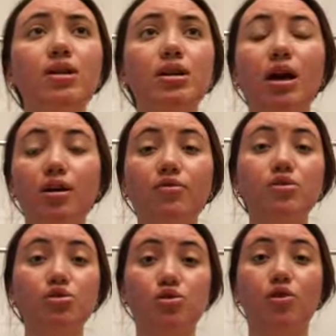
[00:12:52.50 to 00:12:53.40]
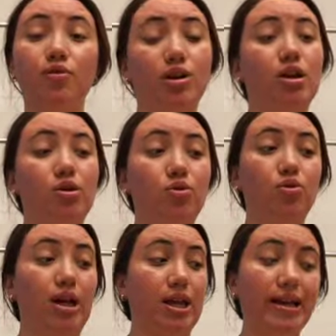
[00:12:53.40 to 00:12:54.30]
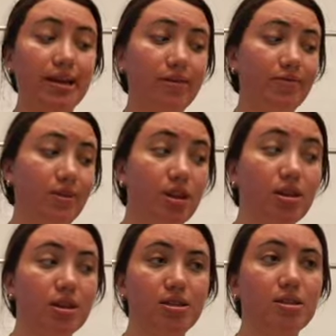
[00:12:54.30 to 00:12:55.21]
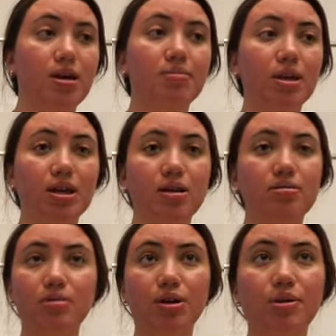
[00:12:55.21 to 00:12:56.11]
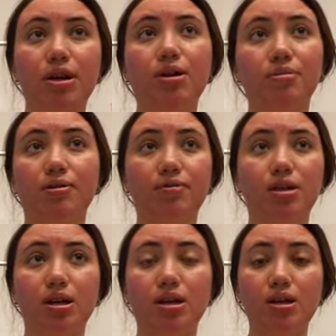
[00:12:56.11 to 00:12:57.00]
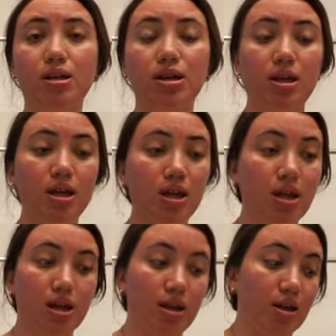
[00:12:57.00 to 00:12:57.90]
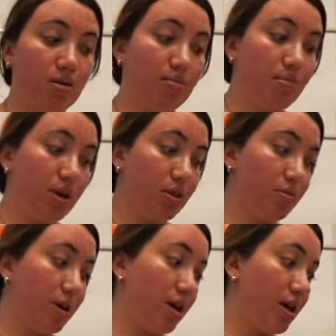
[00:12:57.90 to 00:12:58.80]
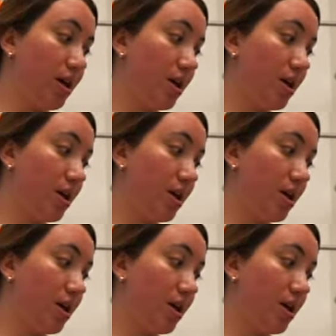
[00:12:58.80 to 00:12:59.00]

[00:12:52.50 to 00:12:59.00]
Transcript: yeah, I feel so fucking cool. And I didn't feel it this time. Like, like right now, I'm not feeling it. But either way,